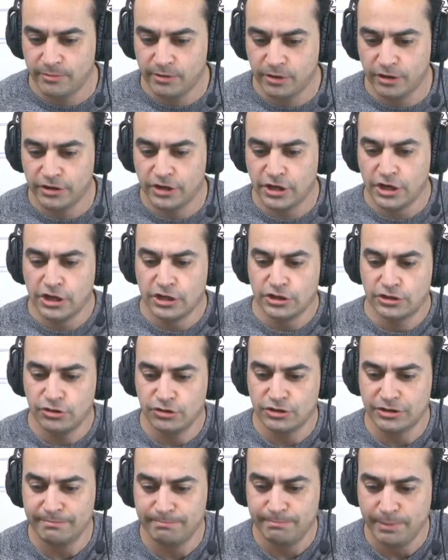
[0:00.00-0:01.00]
We've got
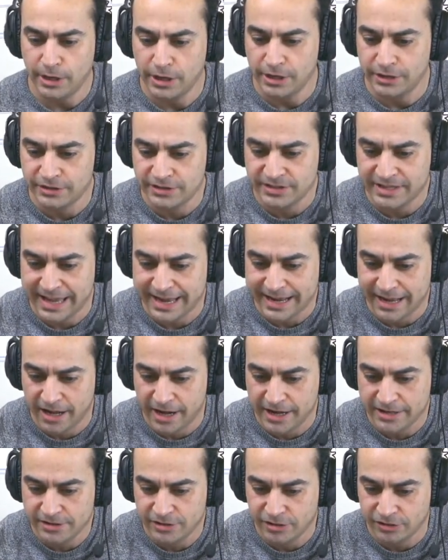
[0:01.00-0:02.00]
Susan Burt saying
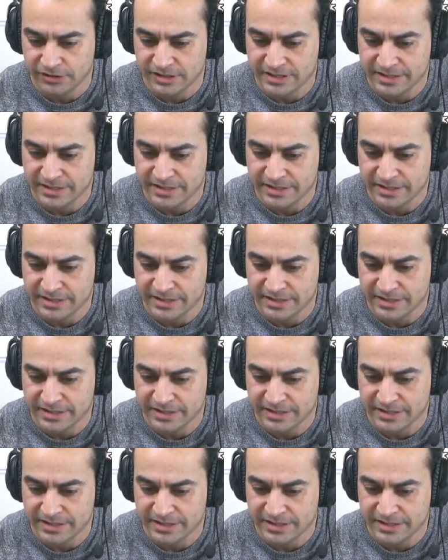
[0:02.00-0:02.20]
hi to Dr.